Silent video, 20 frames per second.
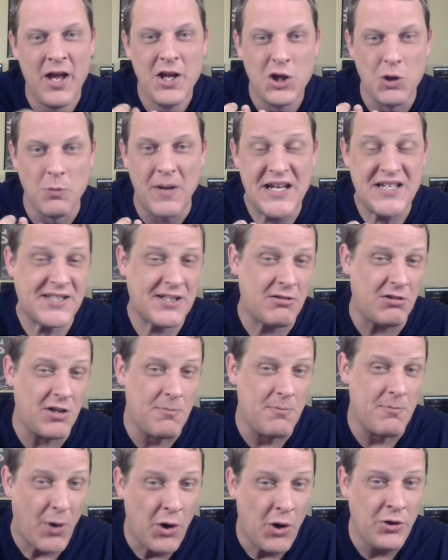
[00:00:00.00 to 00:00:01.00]
You
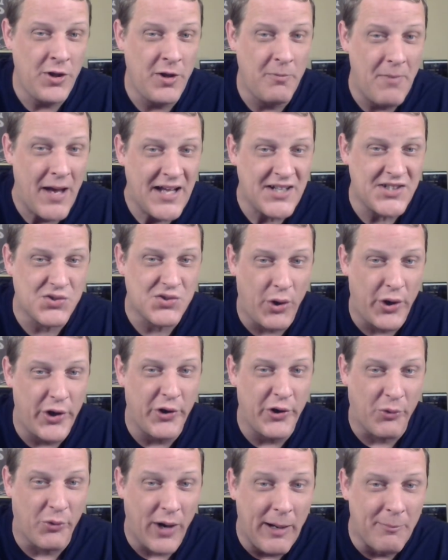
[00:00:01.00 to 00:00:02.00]
basically burned the men's
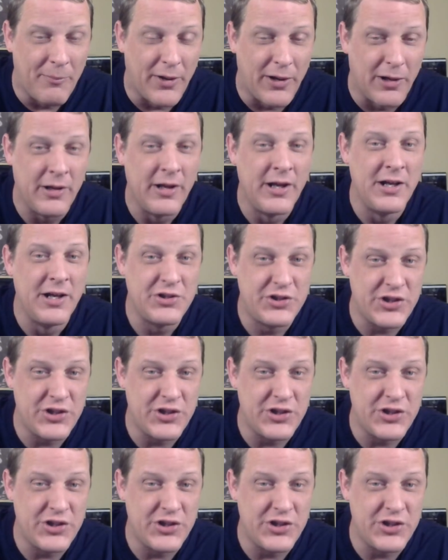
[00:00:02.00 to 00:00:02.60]
Royal Rumble